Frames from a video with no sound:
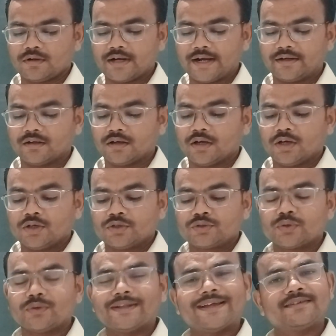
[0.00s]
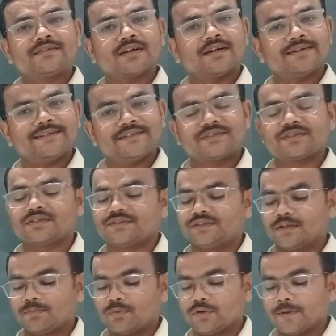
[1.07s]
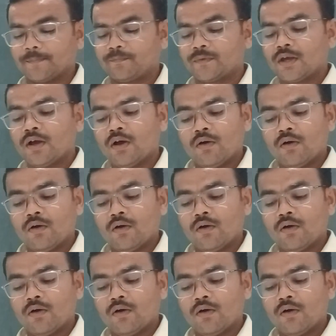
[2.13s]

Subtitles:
Right. So let's discuss the poem.